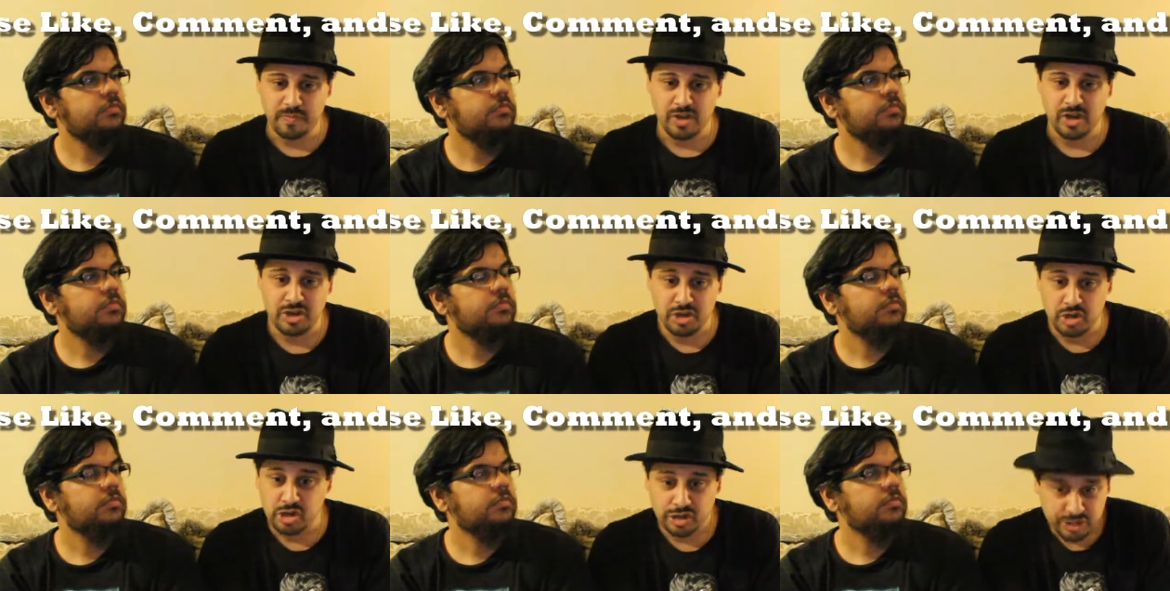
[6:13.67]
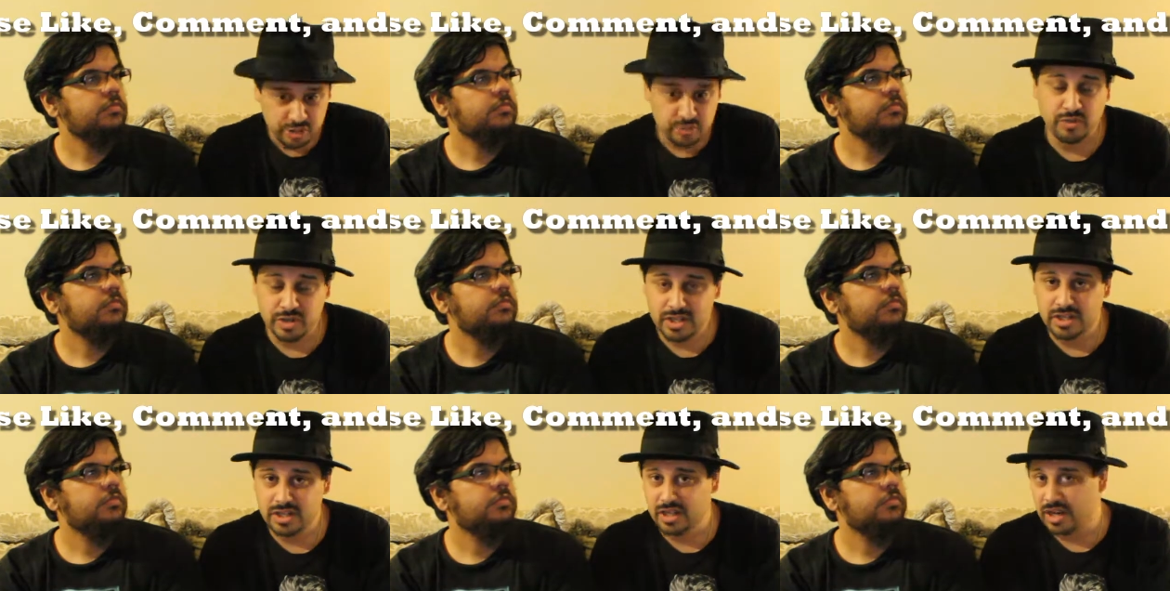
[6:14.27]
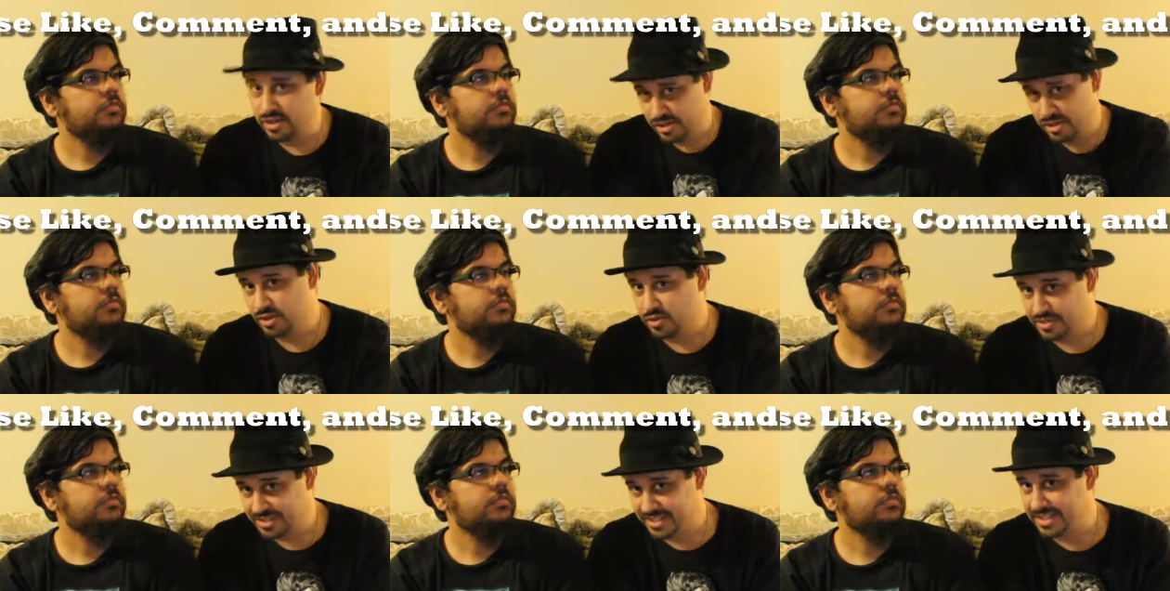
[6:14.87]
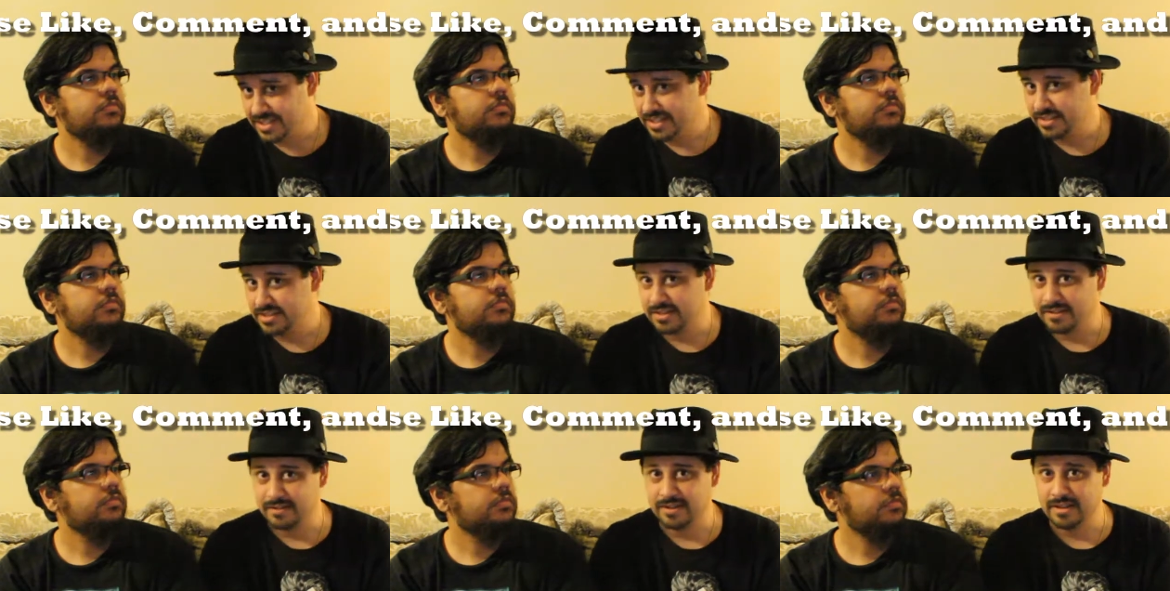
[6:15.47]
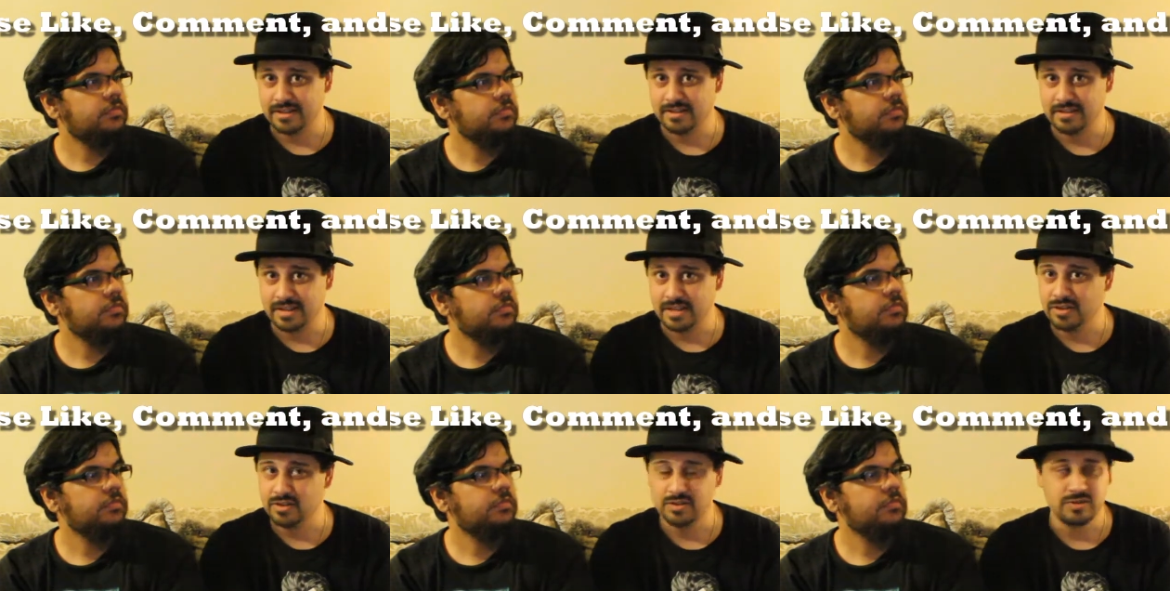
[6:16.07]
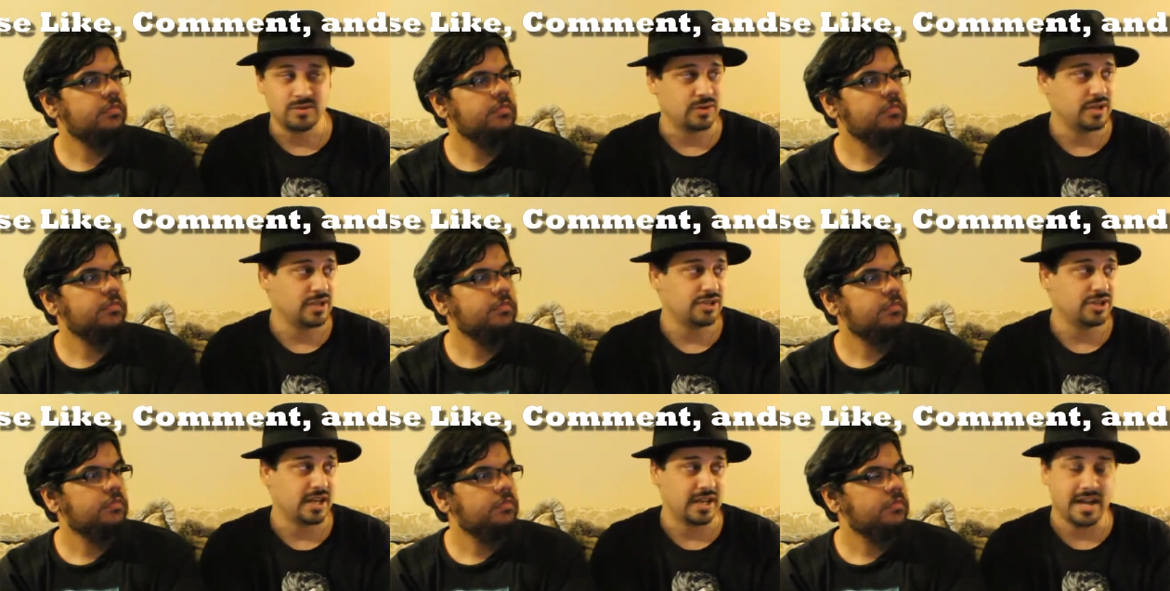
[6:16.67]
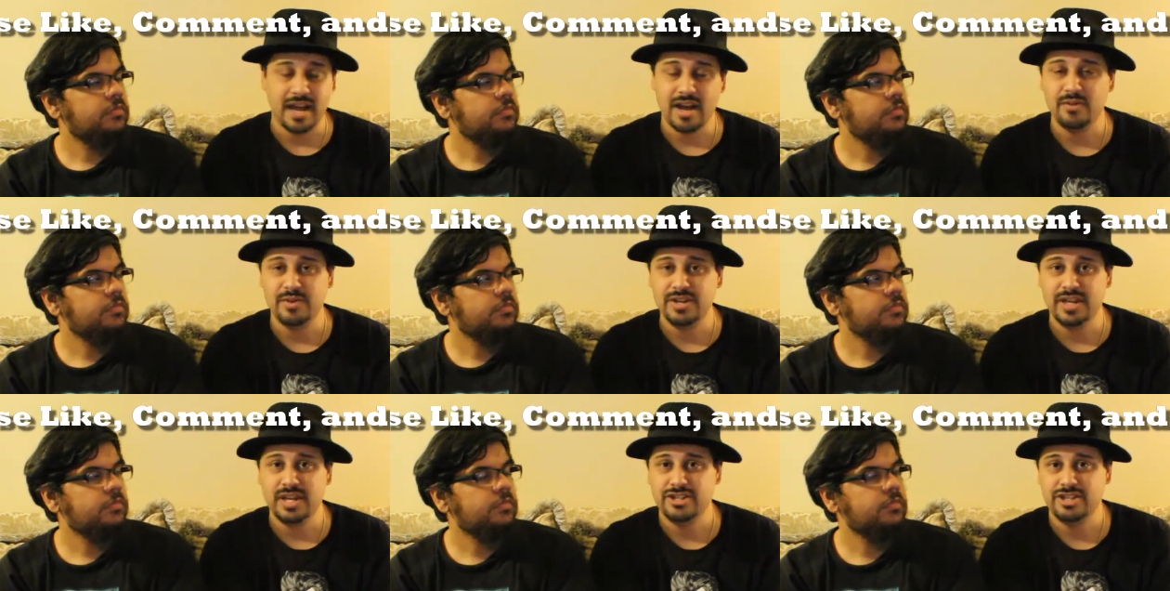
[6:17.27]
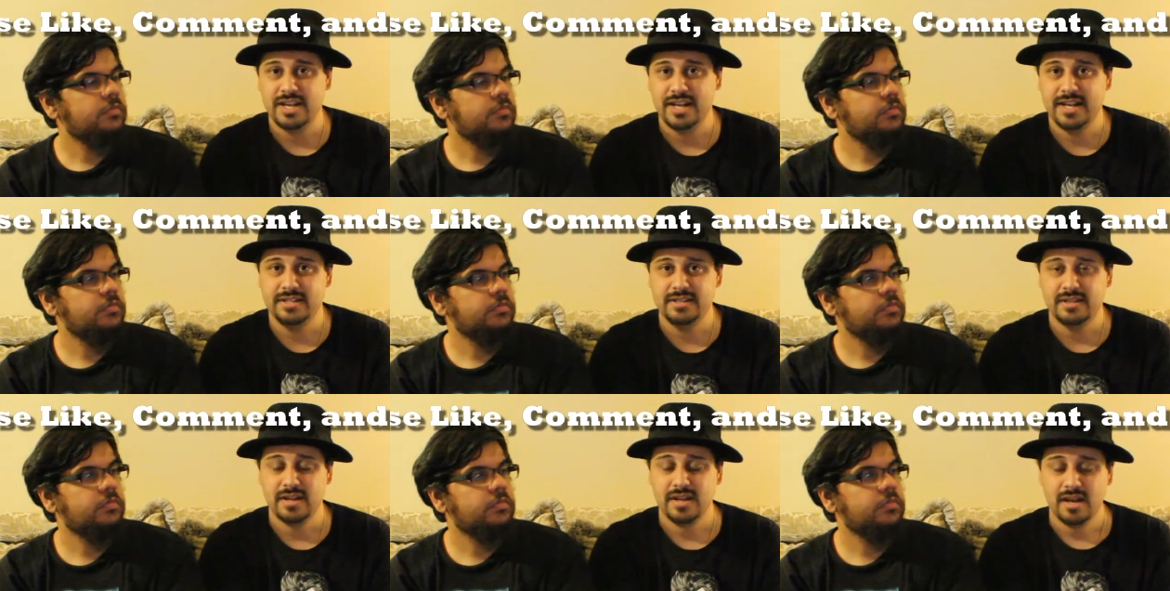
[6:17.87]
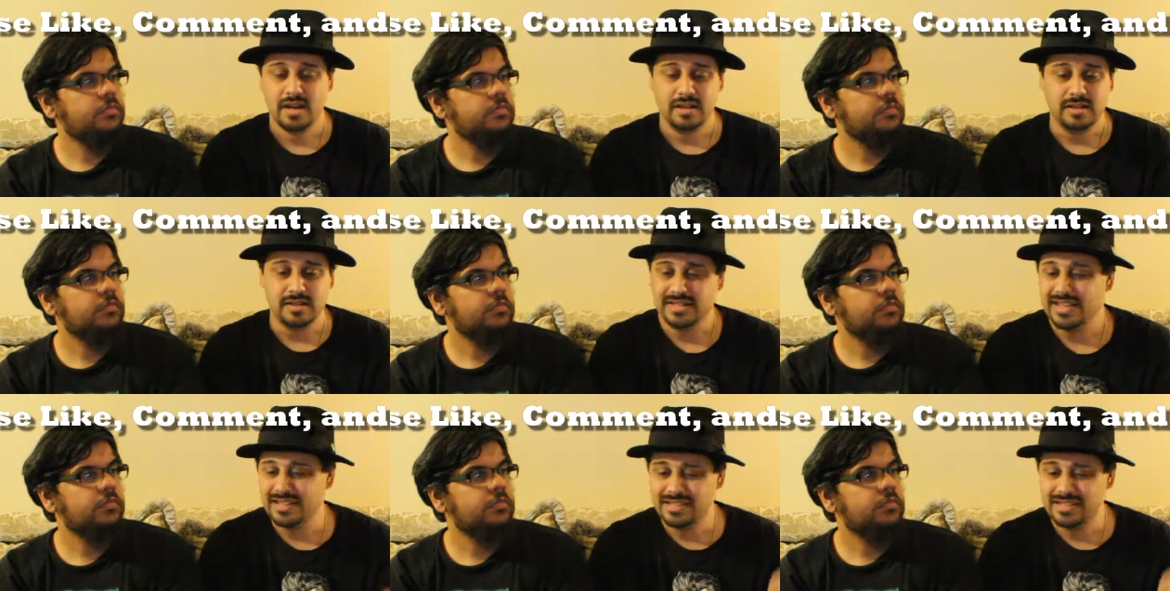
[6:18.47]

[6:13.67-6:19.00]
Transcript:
Speaker 1: are you are you really gonna are you gonna go see this in the in theaters or are you gonna check it out when you get a chance? Just let